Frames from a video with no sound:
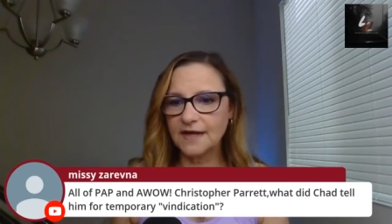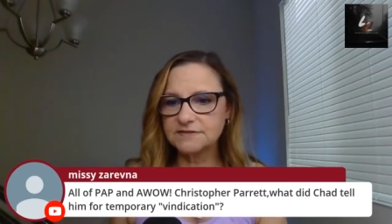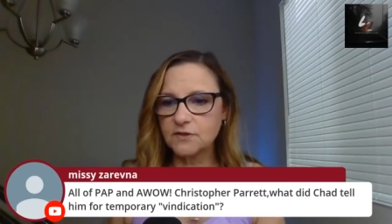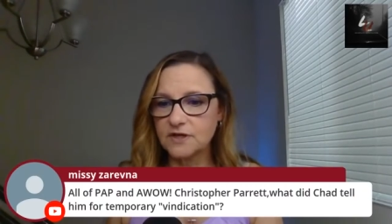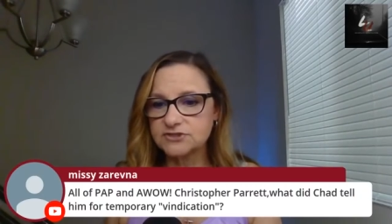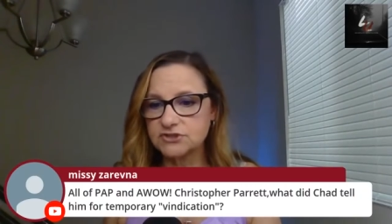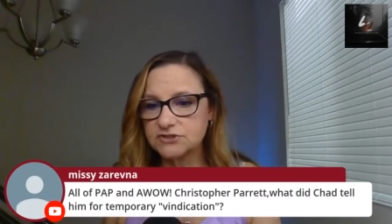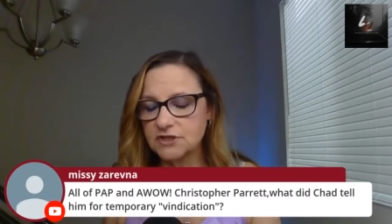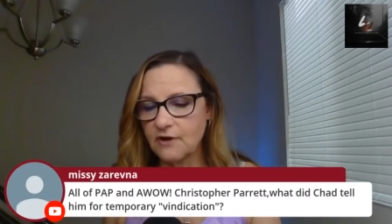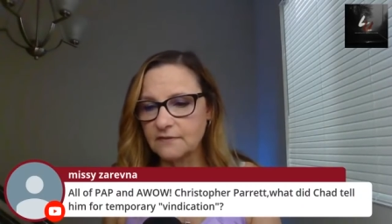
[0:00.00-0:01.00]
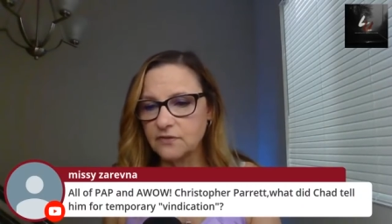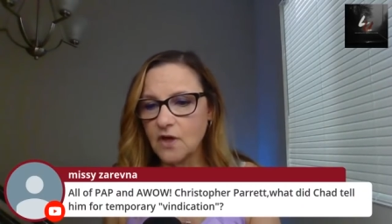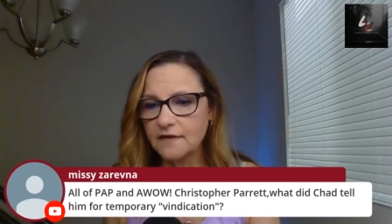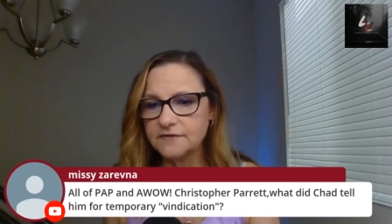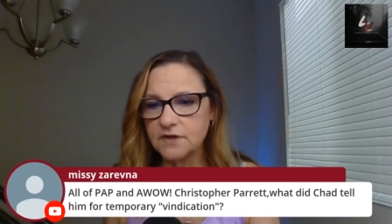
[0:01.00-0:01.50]
That's a question too. I'd
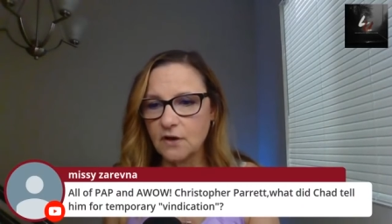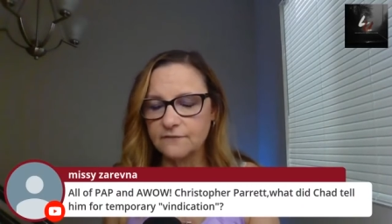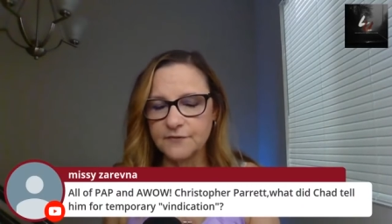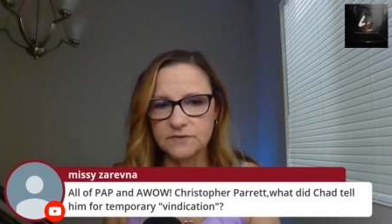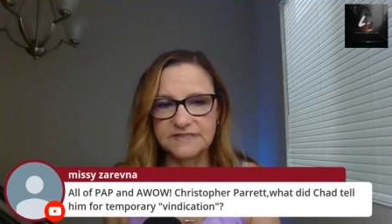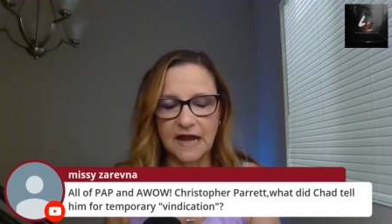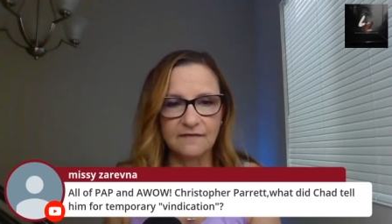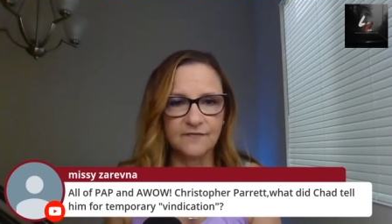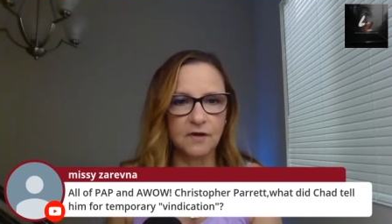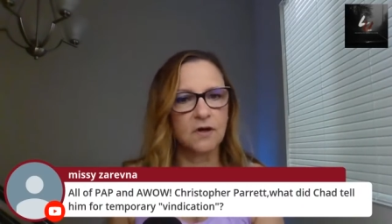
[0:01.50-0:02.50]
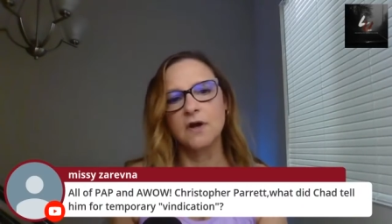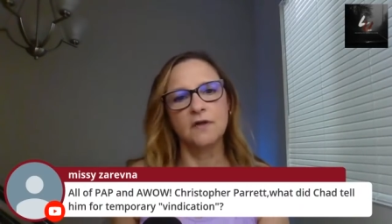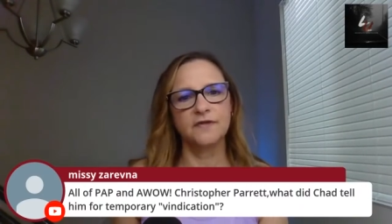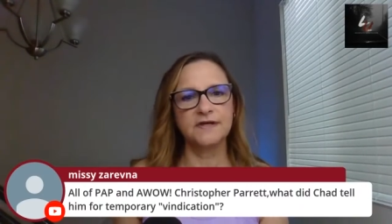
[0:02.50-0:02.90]
love to know if there was ever